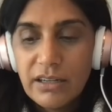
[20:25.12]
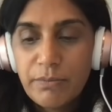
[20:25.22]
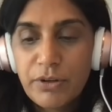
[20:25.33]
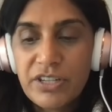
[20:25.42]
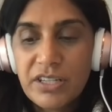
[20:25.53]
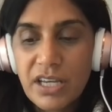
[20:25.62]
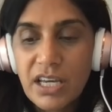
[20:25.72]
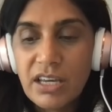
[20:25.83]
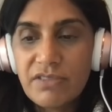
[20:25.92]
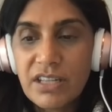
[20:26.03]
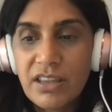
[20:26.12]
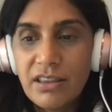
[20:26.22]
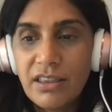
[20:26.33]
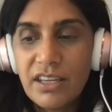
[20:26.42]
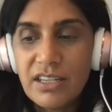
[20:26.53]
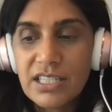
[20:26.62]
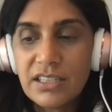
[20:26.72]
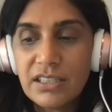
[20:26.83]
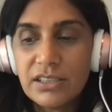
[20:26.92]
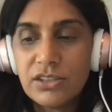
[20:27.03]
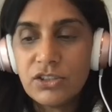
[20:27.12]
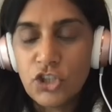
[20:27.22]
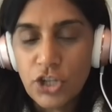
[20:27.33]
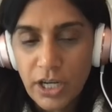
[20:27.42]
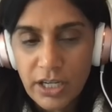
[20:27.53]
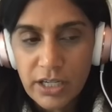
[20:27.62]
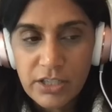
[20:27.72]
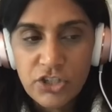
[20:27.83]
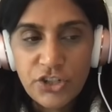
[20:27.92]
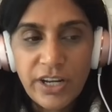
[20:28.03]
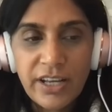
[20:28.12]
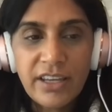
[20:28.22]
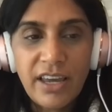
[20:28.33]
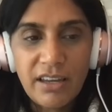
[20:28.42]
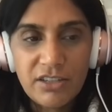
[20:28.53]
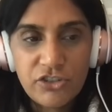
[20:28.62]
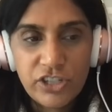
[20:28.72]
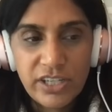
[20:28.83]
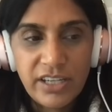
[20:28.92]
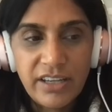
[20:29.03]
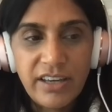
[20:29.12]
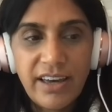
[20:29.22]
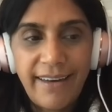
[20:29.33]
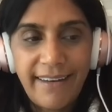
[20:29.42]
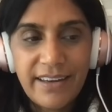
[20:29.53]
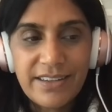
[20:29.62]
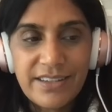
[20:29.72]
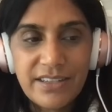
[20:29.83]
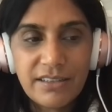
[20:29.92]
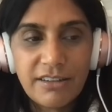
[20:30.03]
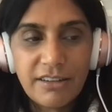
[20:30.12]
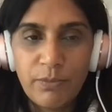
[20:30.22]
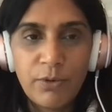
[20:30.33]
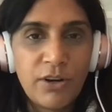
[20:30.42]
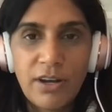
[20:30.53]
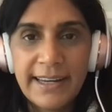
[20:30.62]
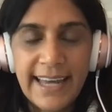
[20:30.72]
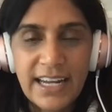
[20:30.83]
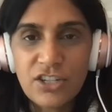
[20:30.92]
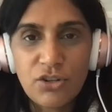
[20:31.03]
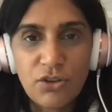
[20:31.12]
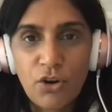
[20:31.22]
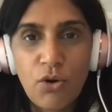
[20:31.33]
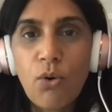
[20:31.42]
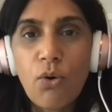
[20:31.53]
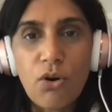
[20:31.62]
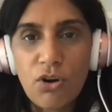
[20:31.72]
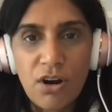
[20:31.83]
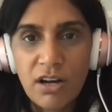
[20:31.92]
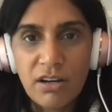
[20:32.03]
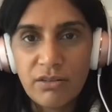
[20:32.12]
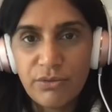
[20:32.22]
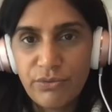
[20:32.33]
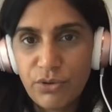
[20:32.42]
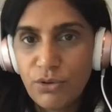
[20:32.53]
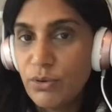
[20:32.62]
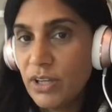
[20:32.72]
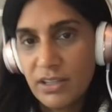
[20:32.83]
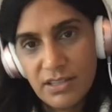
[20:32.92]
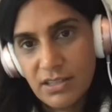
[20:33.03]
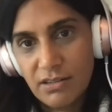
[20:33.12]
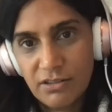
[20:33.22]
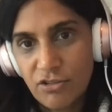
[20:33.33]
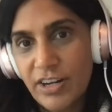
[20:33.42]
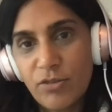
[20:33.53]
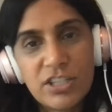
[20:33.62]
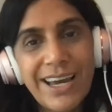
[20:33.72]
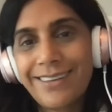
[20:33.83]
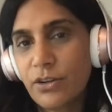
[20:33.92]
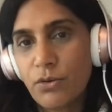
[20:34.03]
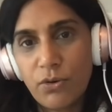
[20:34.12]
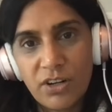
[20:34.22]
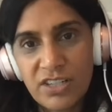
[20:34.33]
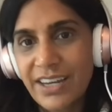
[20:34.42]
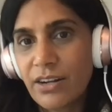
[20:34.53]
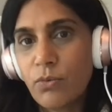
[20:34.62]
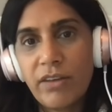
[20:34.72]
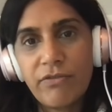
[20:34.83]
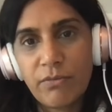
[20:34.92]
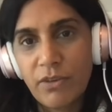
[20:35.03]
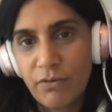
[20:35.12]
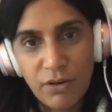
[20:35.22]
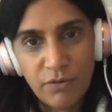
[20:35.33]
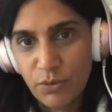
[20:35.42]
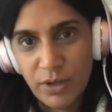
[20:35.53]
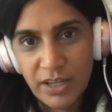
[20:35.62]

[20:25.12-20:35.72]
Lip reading: perceives this judge and the AG as getting to the core of who he is, or trying to attack the core and take it away of who he